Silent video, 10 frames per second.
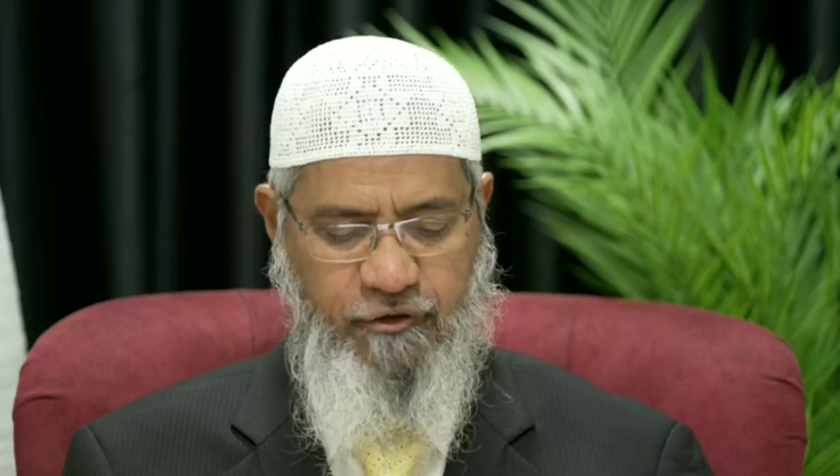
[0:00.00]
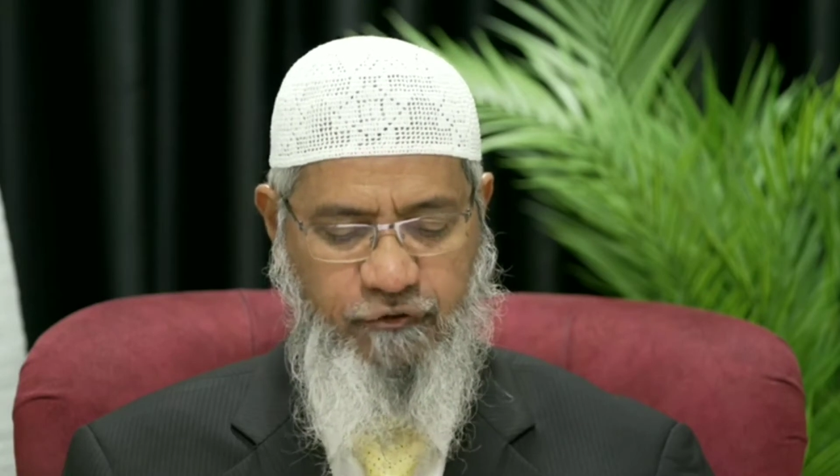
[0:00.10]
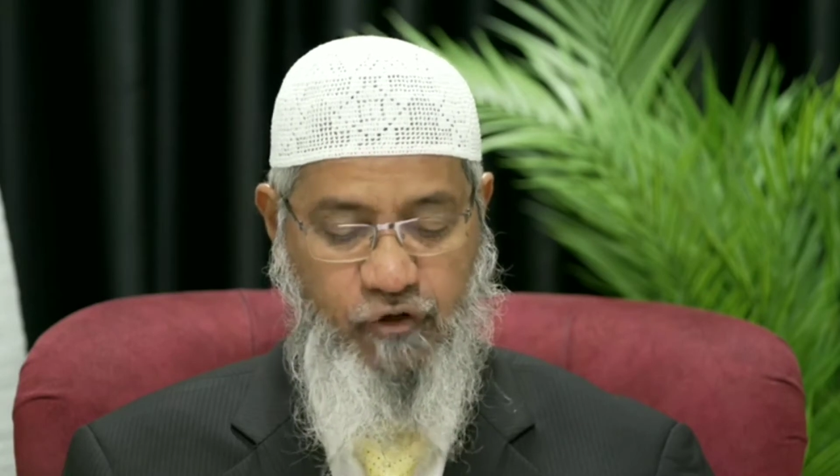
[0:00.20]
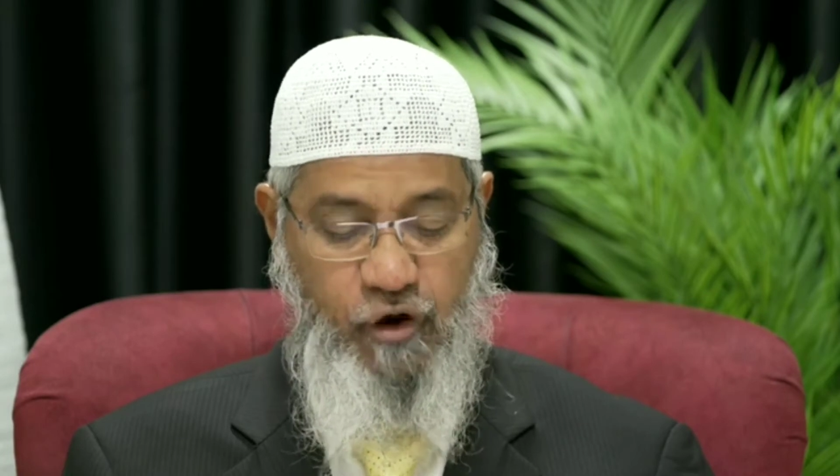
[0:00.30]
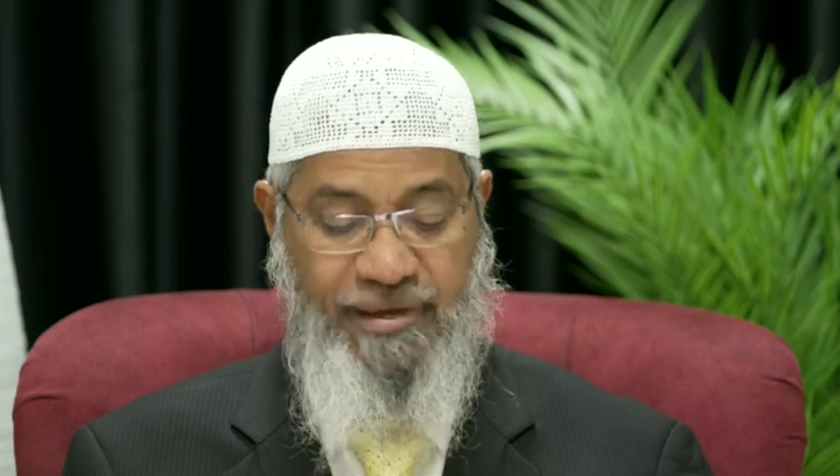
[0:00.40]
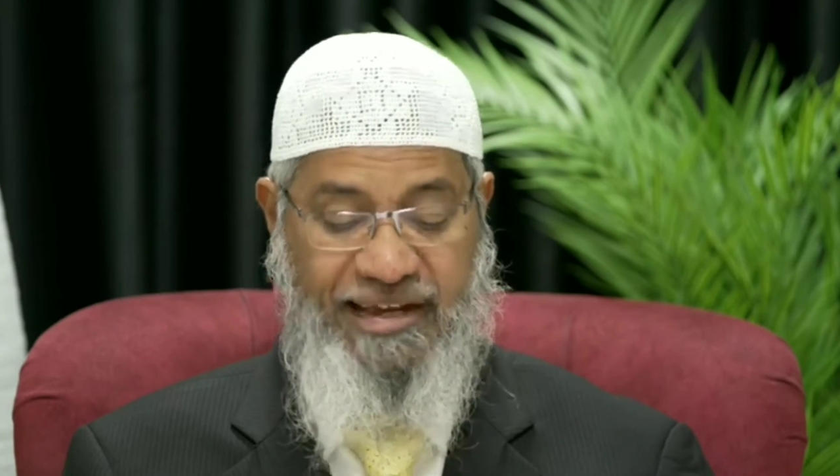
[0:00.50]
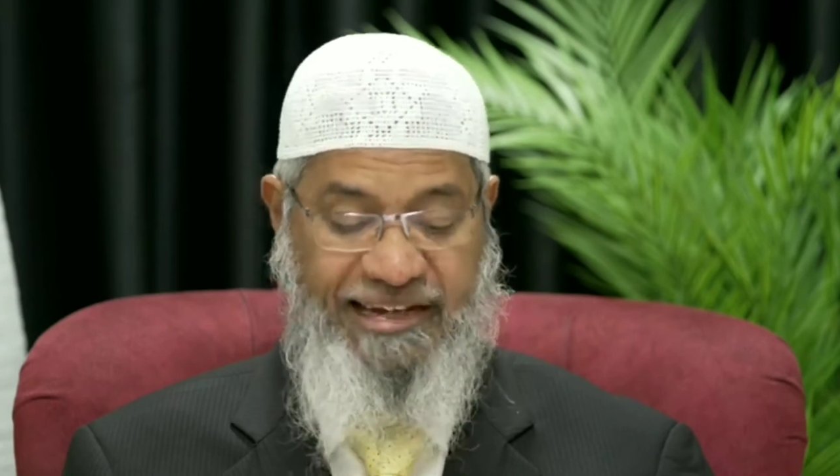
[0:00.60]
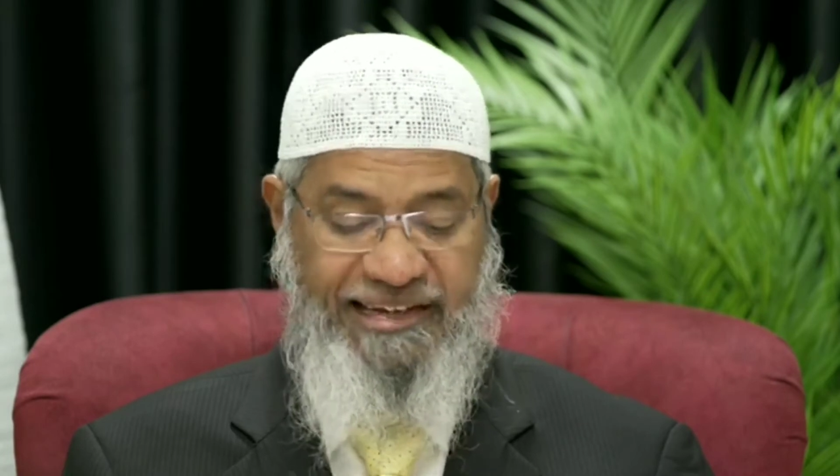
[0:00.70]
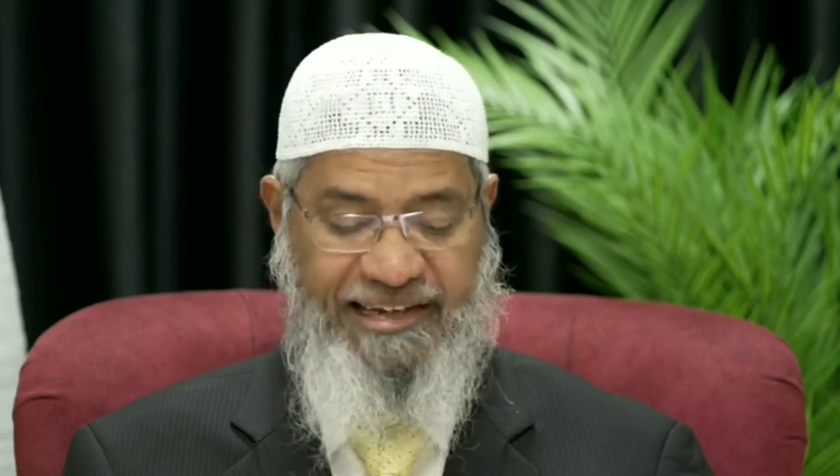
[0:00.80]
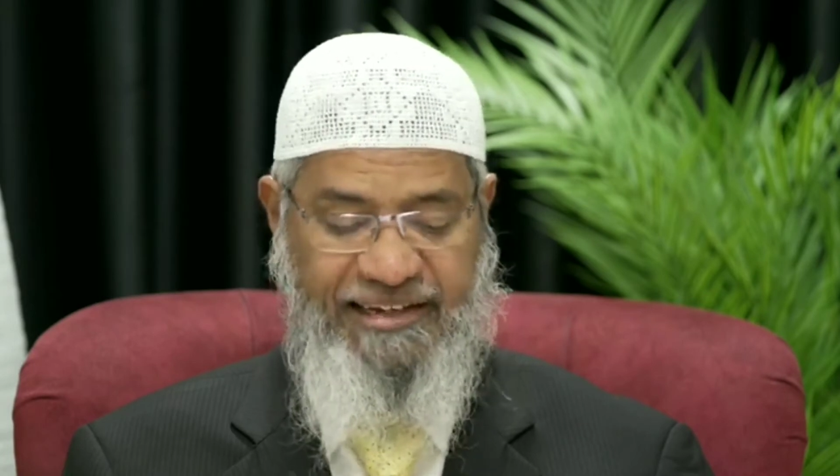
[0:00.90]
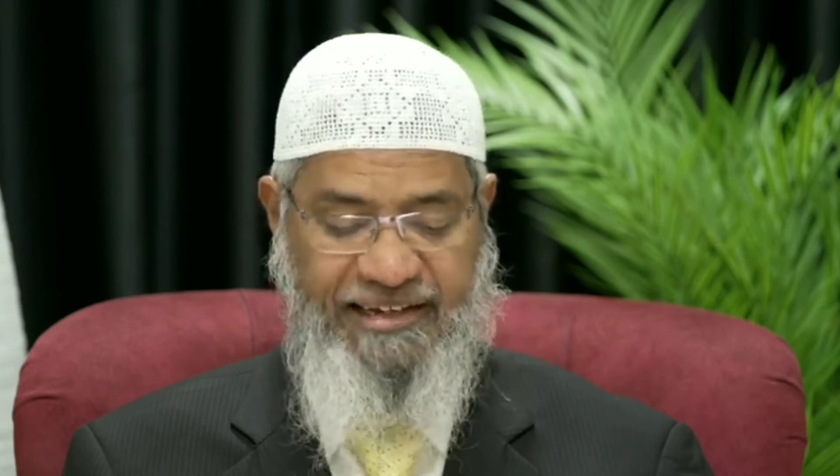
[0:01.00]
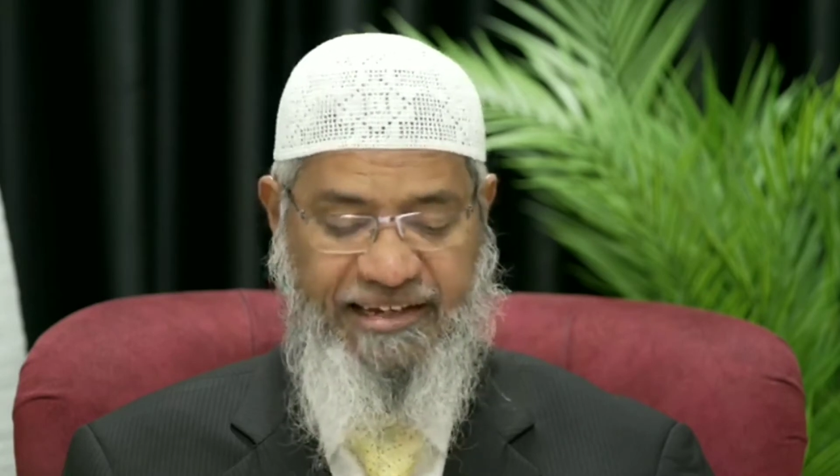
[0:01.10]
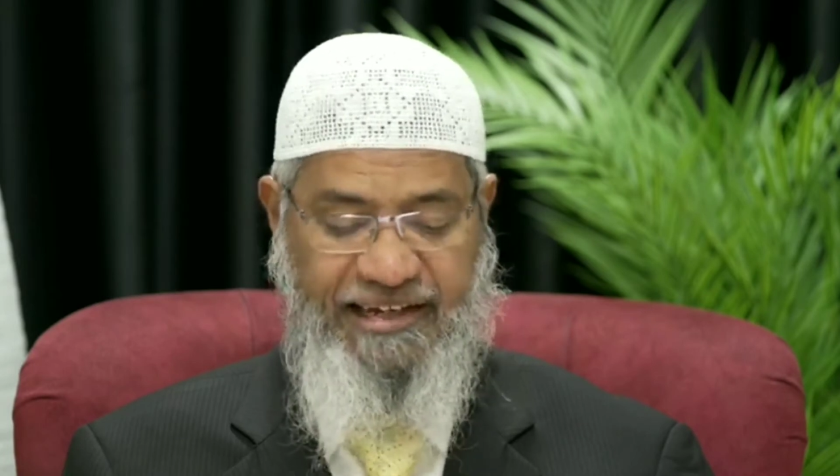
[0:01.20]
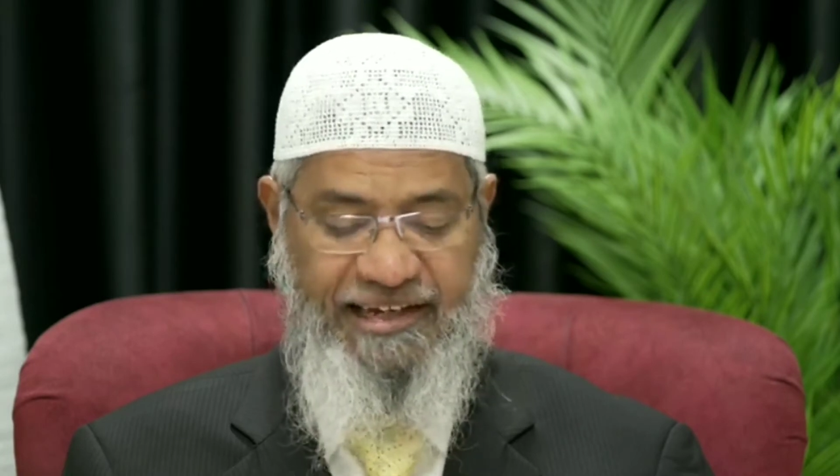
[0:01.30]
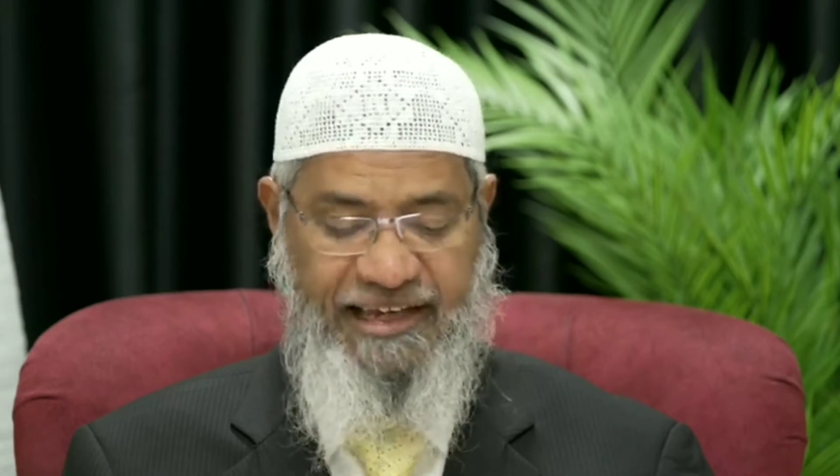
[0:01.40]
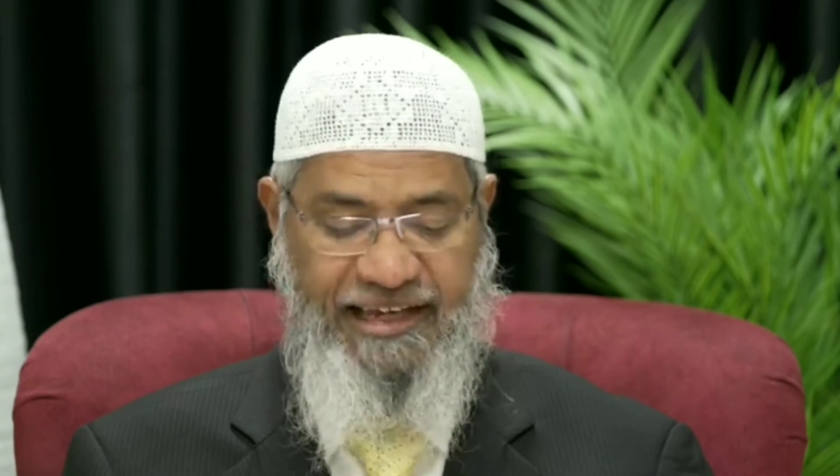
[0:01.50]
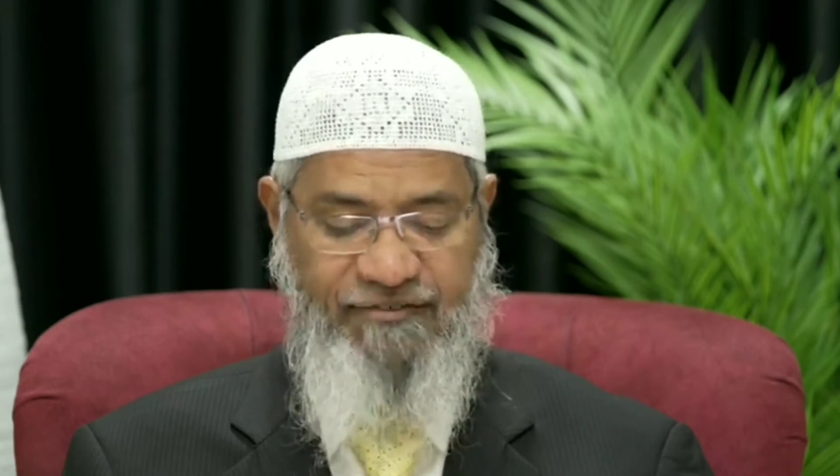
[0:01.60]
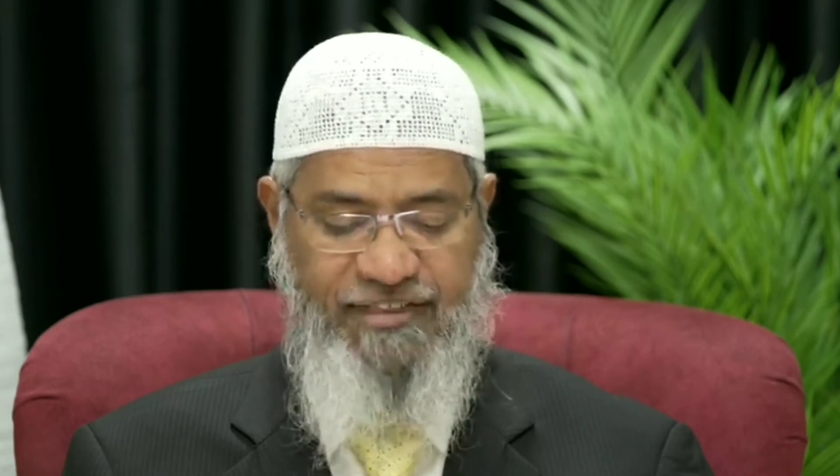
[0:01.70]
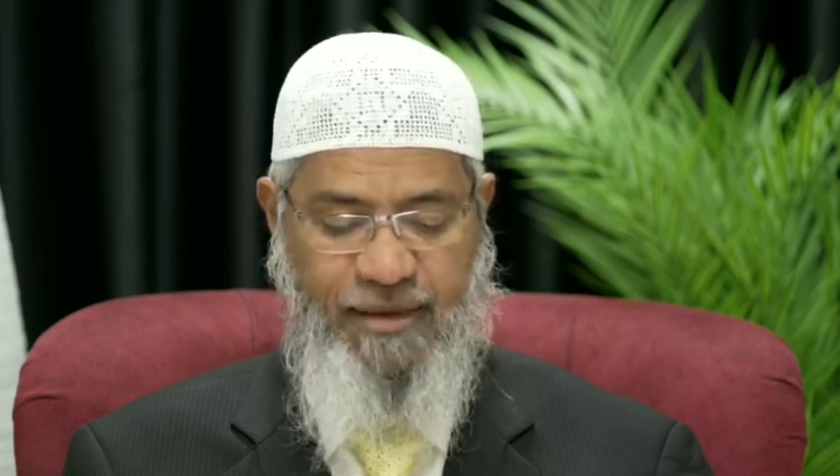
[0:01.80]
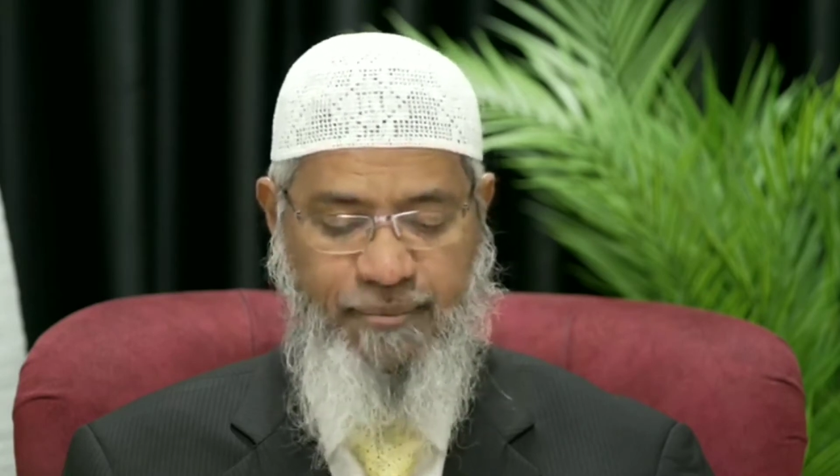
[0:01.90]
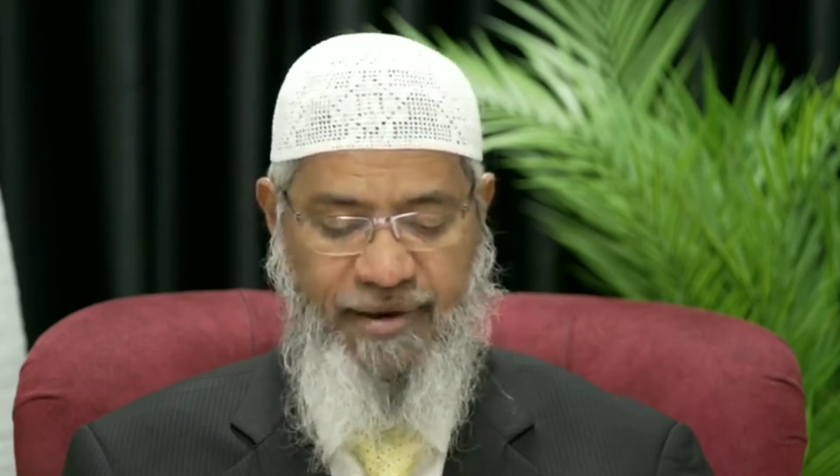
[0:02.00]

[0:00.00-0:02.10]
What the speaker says: from eating if they are